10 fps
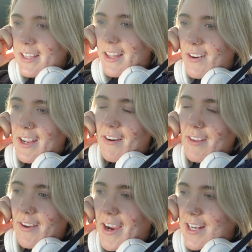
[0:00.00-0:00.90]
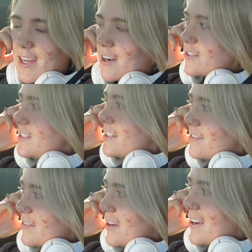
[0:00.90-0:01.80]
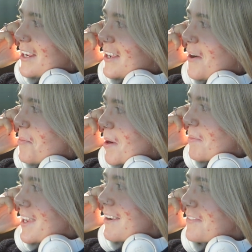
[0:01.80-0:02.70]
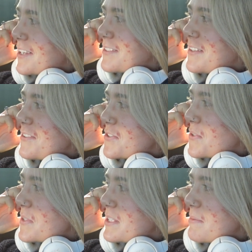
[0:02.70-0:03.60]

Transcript: they're there and their head colours and they're leading up properly and everything, so they just don't